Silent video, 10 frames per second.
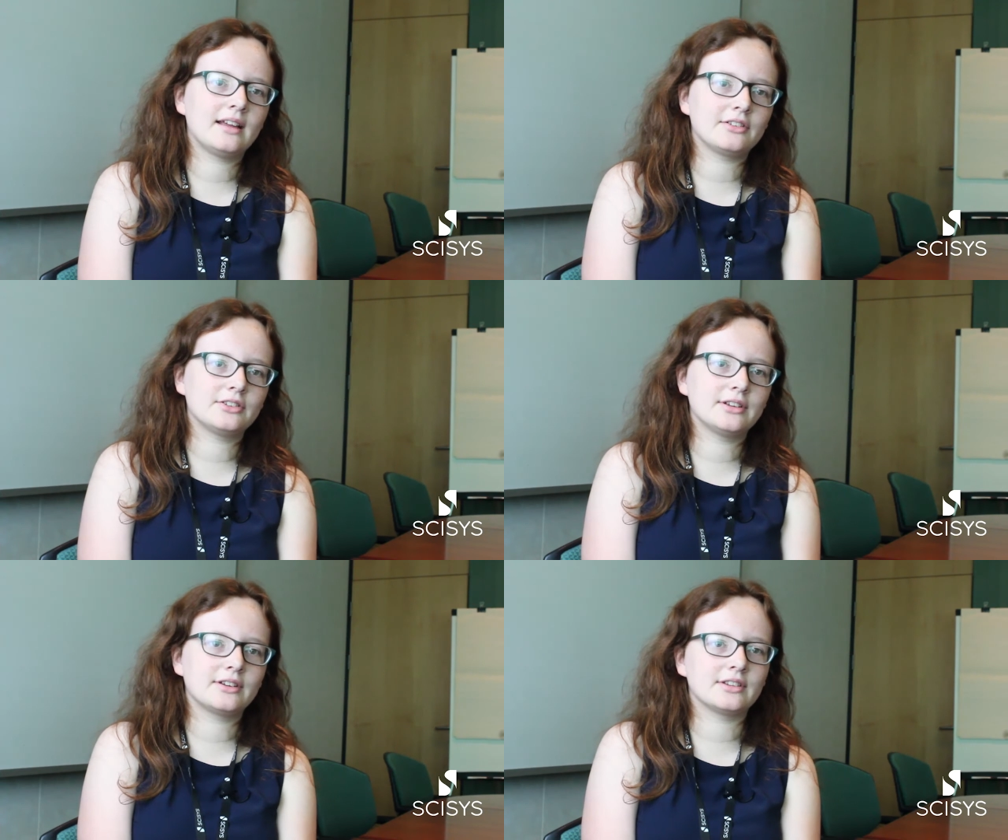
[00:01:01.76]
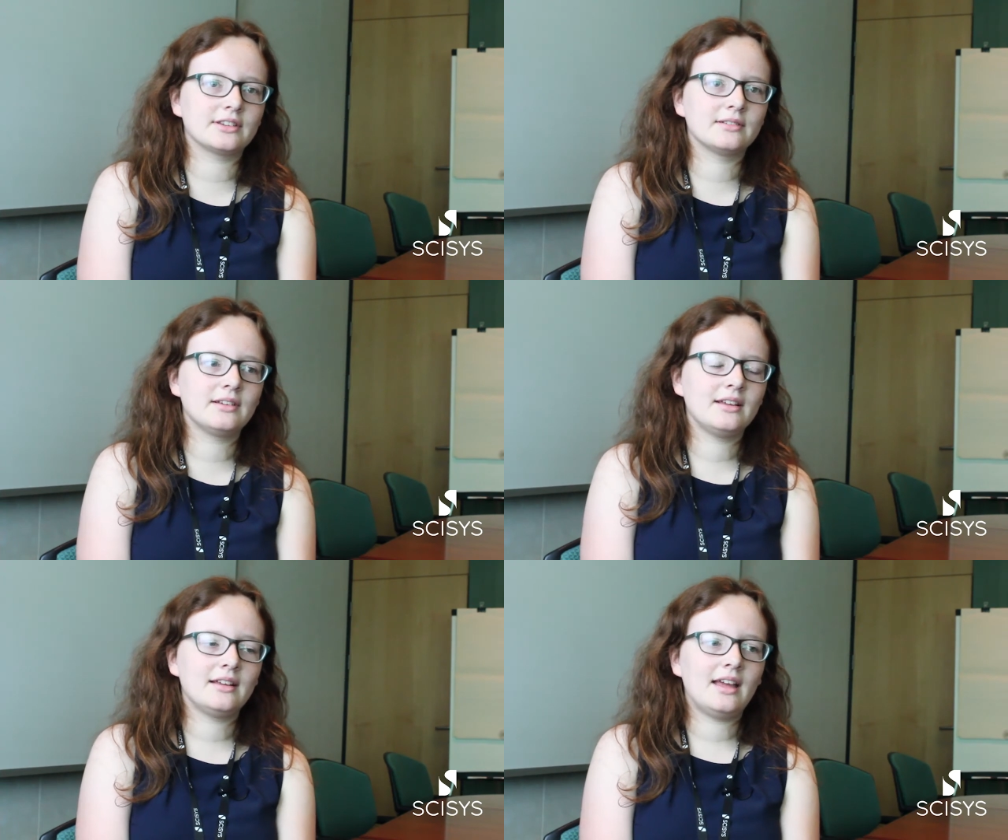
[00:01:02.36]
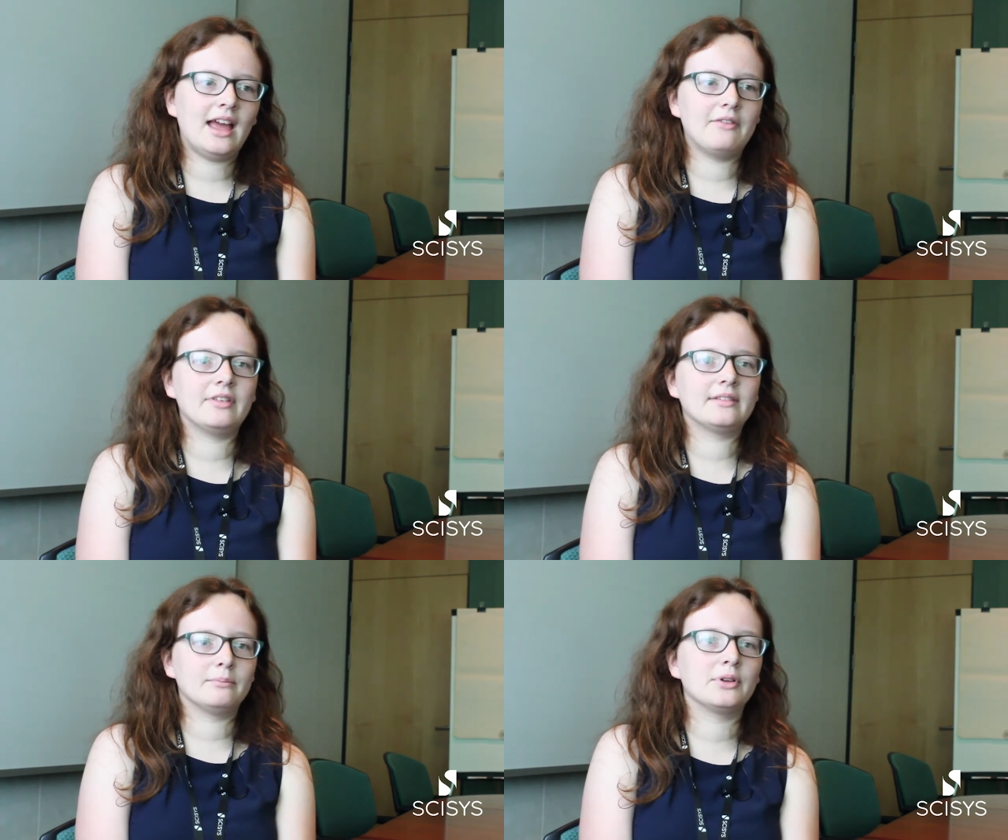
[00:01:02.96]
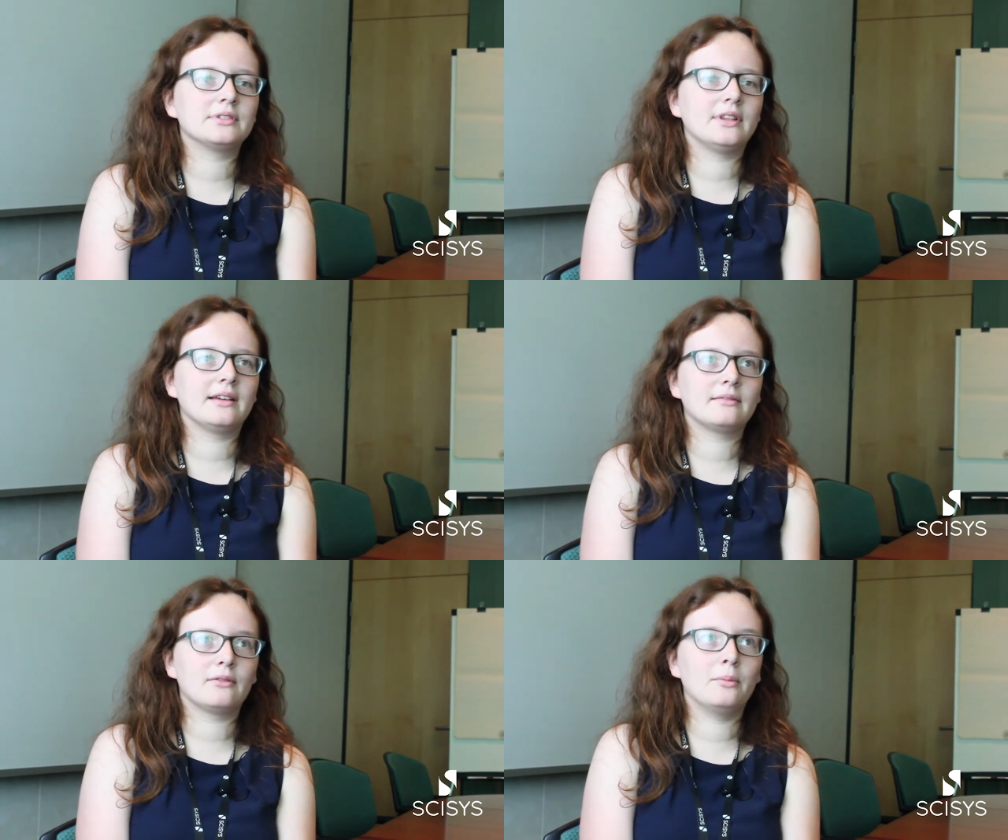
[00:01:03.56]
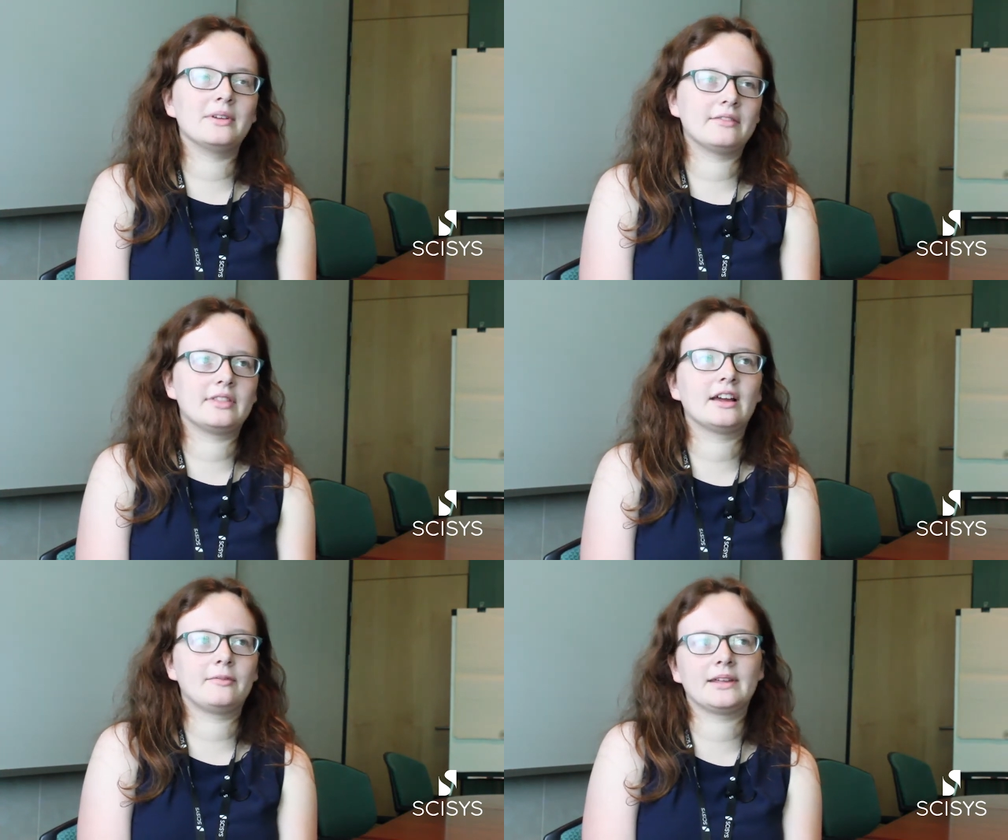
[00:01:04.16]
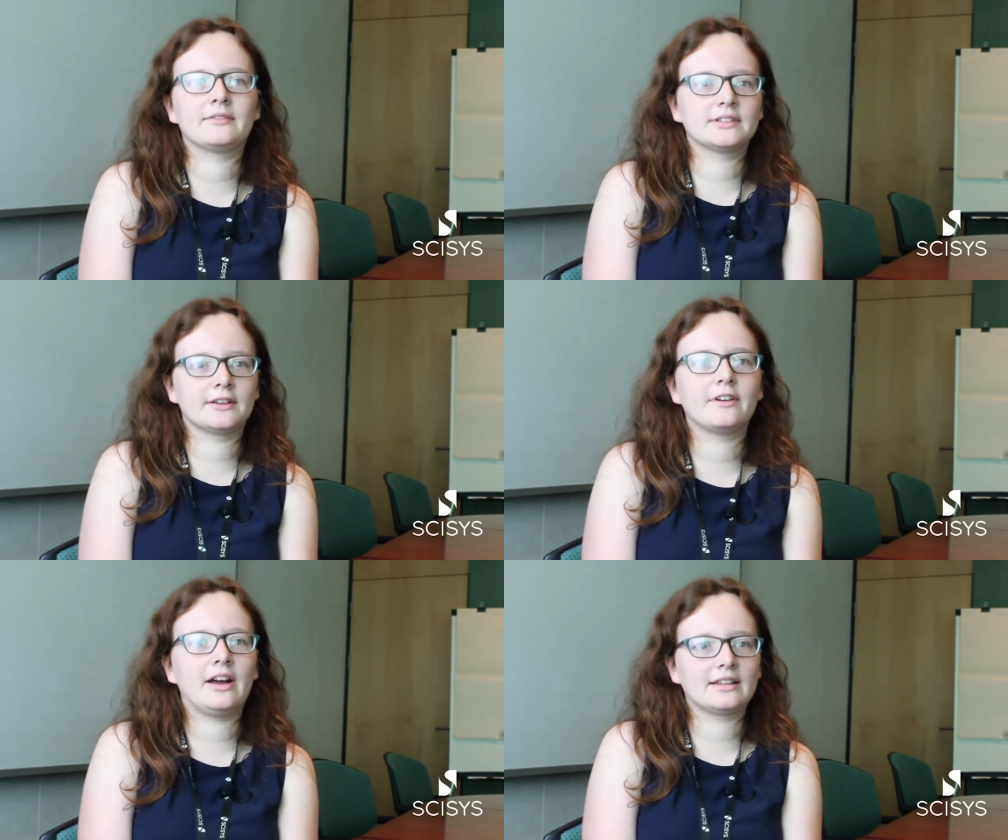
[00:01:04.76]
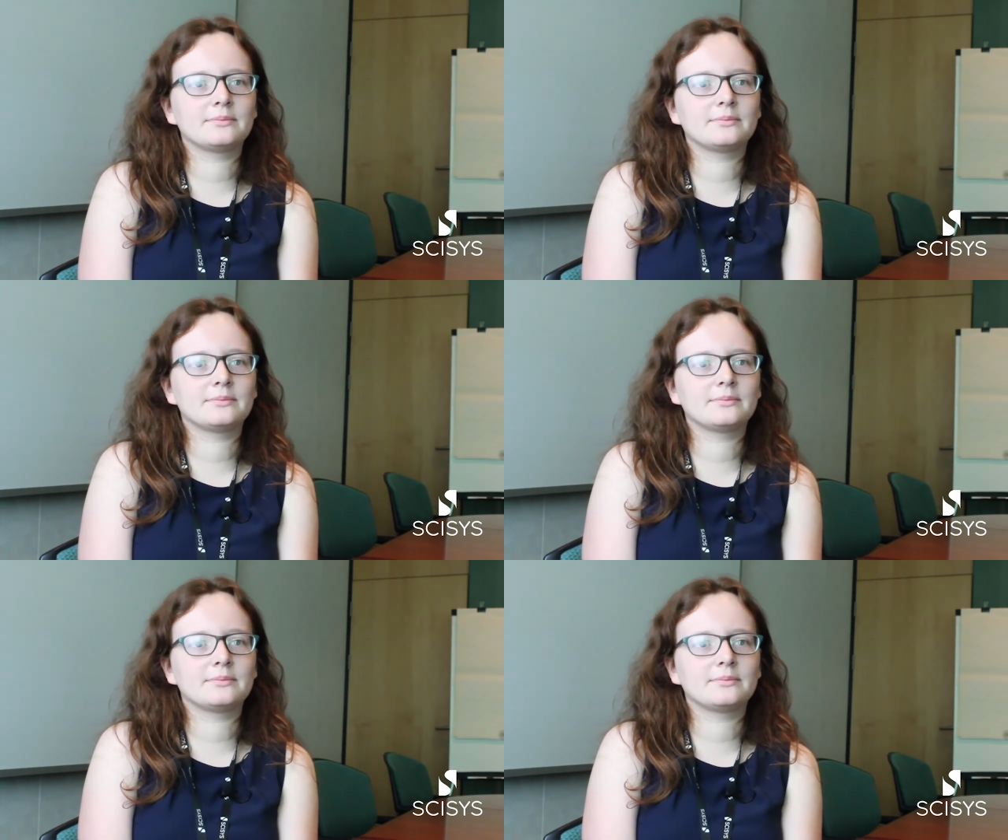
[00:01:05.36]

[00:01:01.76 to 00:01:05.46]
how to do it, because everything, most, like, almost everything I've been given so far has